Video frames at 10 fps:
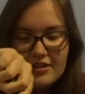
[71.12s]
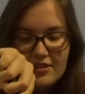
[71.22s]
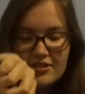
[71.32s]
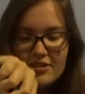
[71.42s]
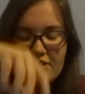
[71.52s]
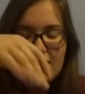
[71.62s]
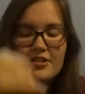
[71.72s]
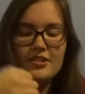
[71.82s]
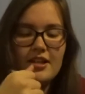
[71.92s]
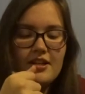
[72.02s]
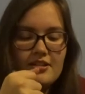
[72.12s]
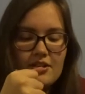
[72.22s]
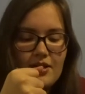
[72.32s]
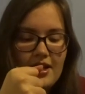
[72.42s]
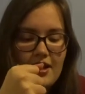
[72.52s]
just cutting into
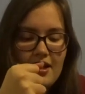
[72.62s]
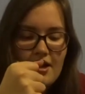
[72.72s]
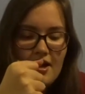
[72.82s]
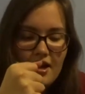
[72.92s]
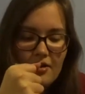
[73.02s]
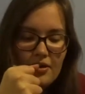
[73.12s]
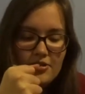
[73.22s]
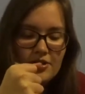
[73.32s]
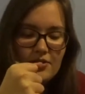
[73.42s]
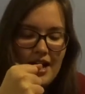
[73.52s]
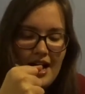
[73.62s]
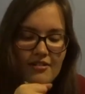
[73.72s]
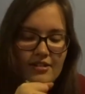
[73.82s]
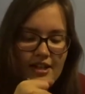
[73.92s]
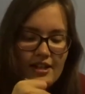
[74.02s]
it. I won't do a
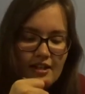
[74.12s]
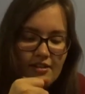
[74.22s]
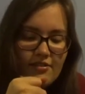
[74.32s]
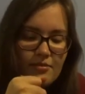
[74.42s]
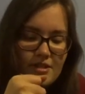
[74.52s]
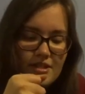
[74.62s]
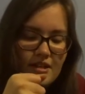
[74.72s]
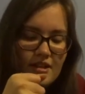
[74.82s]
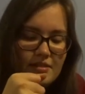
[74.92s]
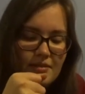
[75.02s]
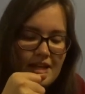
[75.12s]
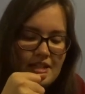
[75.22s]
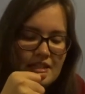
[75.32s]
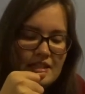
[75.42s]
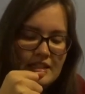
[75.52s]
Harry from the
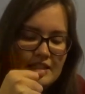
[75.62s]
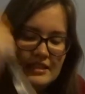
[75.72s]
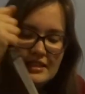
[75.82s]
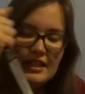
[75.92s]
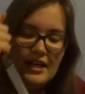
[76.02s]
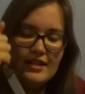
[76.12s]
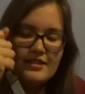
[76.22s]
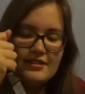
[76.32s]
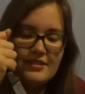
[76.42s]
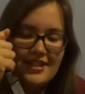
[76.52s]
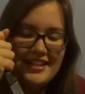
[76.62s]
Sidemen and